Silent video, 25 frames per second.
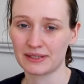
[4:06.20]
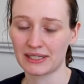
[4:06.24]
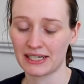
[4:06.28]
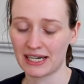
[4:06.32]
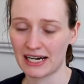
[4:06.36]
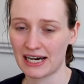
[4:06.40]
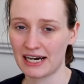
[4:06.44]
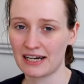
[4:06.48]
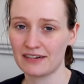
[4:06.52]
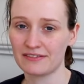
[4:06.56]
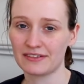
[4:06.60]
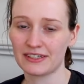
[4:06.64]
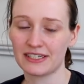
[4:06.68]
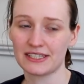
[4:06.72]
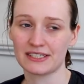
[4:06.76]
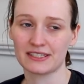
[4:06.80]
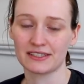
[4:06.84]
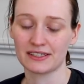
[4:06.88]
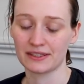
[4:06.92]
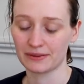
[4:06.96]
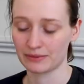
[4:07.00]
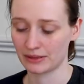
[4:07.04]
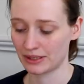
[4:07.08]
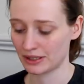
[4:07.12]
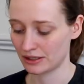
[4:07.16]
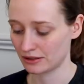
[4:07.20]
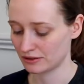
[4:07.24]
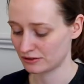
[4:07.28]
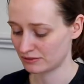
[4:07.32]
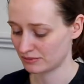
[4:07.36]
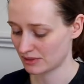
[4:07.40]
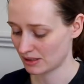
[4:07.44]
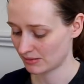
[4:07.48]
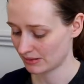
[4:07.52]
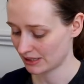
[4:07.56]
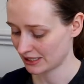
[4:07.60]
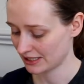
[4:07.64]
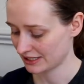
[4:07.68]
one I have is another one I got
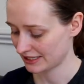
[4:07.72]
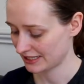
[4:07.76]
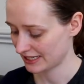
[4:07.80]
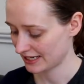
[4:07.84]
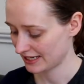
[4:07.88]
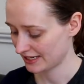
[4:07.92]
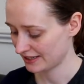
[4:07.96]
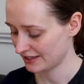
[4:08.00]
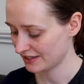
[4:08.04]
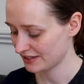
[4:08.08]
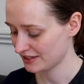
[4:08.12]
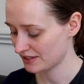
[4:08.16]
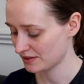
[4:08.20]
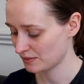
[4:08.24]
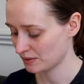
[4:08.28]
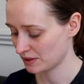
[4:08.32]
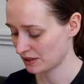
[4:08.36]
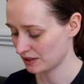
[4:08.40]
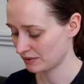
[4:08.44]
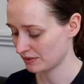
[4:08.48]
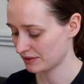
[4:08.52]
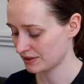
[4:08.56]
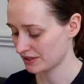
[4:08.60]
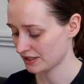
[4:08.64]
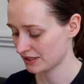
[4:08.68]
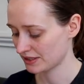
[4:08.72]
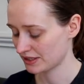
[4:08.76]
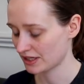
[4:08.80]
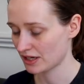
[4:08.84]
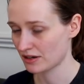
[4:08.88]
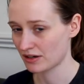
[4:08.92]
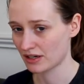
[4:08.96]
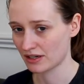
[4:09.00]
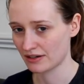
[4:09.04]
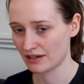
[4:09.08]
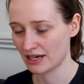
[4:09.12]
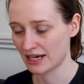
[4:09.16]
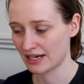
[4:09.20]
for my birthday, and this is one of the ones I
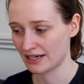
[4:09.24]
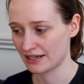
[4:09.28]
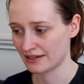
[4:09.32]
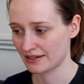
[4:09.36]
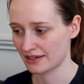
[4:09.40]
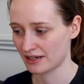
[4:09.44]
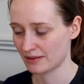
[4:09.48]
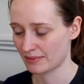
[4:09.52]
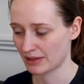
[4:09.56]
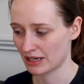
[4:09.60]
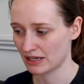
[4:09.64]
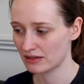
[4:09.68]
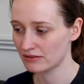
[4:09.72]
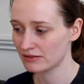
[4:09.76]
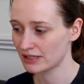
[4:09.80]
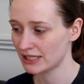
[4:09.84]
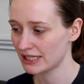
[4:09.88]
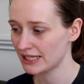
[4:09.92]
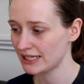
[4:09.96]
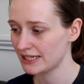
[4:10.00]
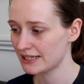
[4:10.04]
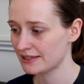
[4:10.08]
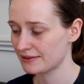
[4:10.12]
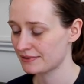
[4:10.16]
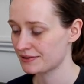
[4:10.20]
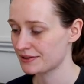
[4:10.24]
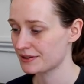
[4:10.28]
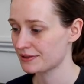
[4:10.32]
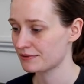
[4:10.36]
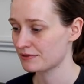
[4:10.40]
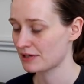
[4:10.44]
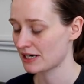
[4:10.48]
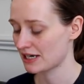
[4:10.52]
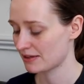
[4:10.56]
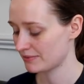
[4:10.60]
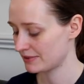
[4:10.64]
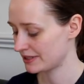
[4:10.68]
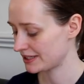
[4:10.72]
don't know anything about really. This was a
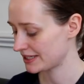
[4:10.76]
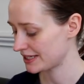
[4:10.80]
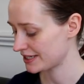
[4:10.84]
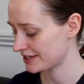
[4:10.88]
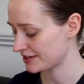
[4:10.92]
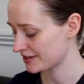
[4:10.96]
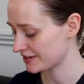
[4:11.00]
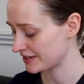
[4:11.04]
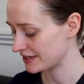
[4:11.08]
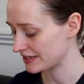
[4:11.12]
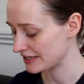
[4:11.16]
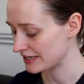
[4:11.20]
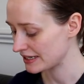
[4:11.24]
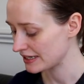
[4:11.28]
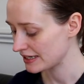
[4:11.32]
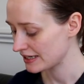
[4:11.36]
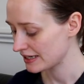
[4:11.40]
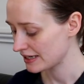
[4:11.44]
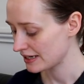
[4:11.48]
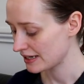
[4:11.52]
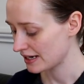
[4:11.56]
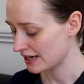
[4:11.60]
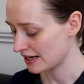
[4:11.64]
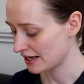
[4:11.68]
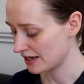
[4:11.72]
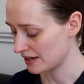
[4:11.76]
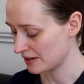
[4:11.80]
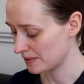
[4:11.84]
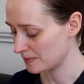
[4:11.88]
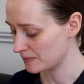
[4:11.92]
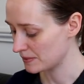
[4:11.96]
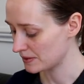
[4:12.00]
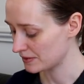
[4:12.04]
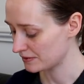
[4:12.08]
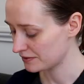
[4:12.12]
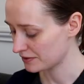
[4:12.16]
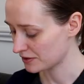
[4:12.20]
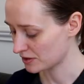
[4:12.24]
recommendation
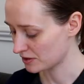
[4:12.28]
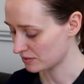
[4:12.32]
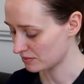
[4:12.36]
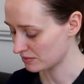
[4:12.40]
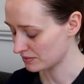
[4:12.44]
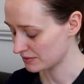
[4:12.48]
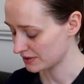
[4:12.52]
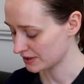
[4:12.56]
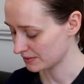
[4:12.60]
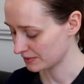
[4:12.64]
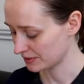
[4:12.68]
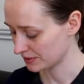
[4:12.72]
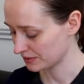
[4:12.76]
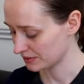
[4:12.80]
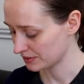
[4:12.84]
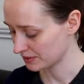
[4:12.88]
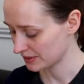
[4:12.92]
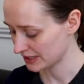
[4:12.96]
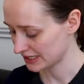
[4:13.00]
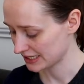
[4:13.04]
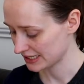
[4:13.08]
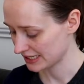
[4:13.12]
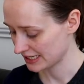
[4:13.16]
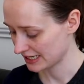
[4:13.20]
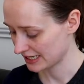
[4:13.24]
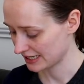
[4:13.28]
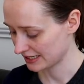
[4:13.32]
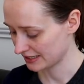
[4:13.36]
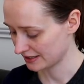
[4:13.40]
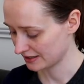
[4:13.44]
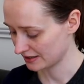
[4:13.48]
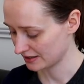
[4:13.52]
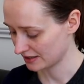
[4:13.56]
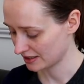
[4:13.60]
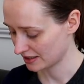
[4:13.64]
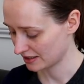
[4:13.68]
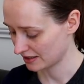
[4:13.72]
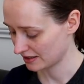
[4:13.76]
from someone on Twitter,
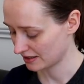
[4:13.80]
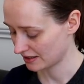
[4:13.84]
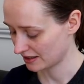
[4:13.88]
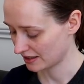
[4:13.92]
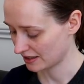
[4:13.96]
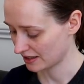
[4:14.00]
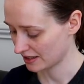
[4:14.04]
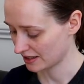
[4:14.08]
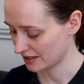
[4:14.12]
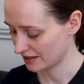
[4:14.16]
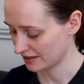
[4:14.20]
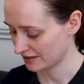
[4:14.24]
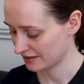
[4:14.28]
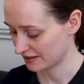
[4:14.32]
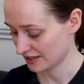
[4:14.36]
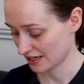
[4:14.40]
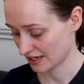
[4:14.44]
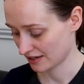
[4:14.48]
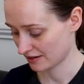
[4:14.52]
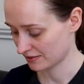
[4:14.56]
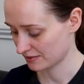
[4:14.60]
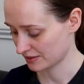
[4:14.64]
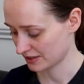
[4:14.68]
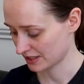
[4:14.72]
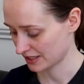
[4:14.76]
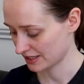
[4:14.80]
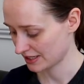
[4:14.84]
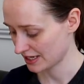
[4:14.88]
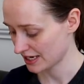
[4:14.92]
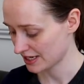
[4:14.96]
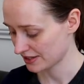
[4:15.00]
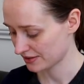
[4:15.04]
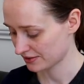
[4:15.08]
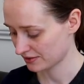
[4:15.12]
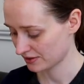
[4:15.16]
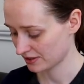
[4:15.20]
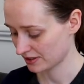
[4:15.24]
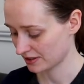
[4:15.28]
and I was
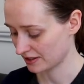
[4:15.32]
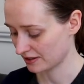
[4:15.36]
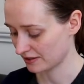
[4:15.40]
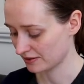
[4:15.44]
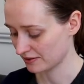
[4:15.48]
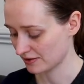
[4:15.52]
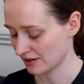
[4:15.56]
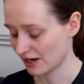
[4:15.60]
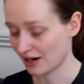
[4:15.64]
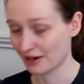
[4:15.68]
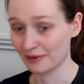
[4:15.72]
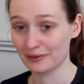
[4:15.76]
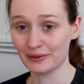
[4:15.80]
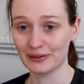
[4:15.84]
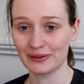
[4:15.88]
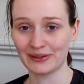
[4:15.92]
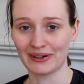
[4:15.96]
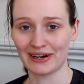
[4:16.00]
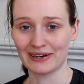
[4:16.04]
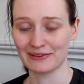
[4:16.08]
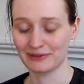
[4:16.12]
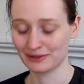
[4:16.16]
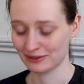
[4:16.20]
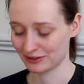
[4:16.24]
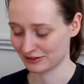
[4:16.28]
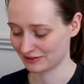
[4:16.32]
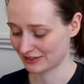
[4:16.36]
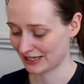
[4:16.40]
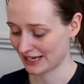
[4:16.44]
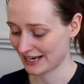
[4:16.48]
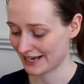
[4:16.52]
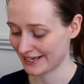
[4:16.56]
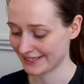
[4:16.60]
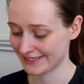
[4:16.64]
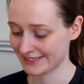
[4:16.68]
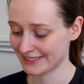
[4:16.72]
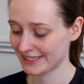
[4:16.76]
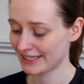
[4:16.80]
like, screw it, I will
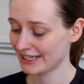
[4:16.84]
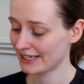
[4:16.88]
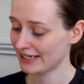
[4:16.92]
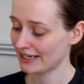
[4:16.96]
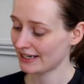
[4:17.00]
get.